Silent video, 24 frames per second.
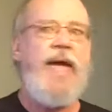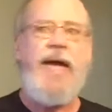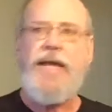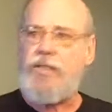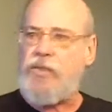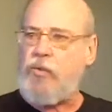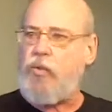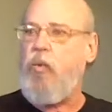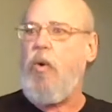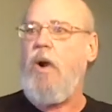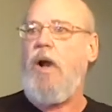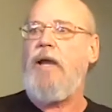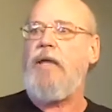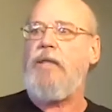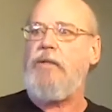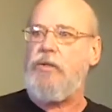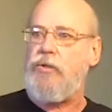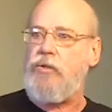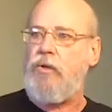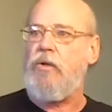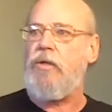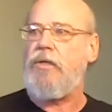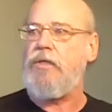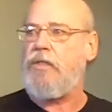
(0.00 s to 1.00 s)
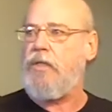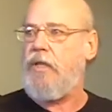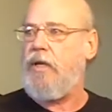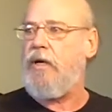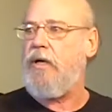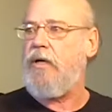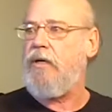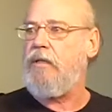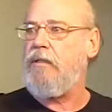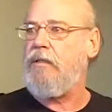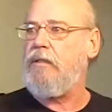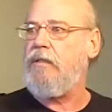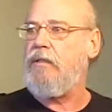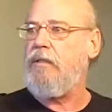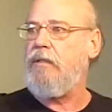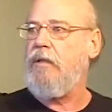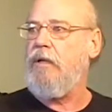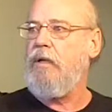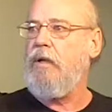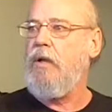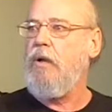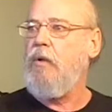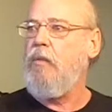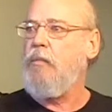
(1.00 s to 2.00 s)
That's why the joy is
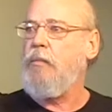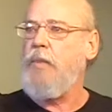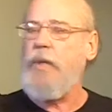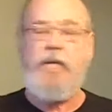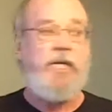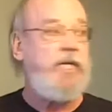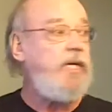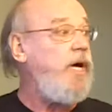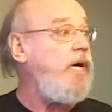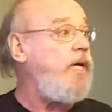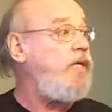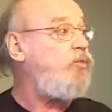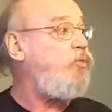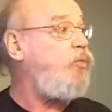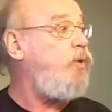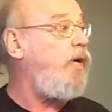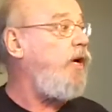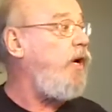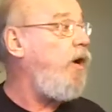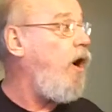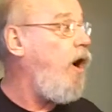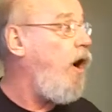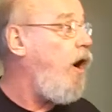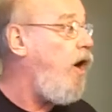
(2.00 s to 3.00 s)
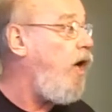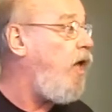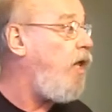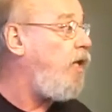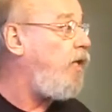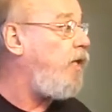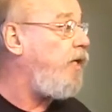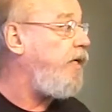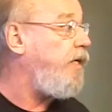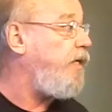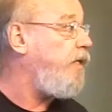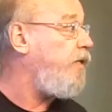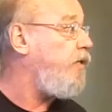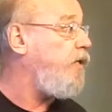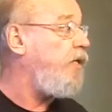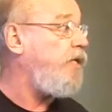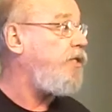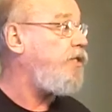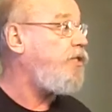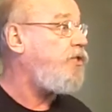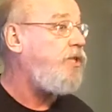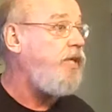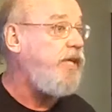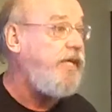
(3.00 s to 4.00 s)
there. Because we're all in
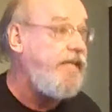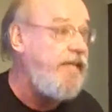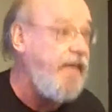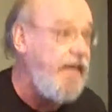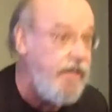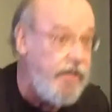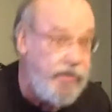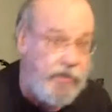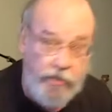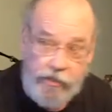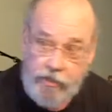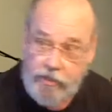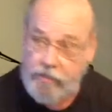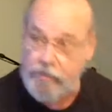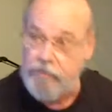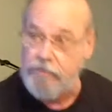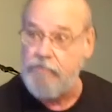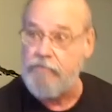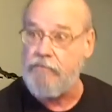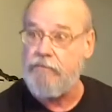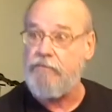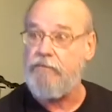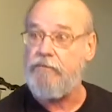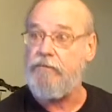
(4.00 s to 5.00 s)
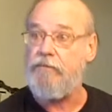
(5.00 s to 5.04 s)
this together.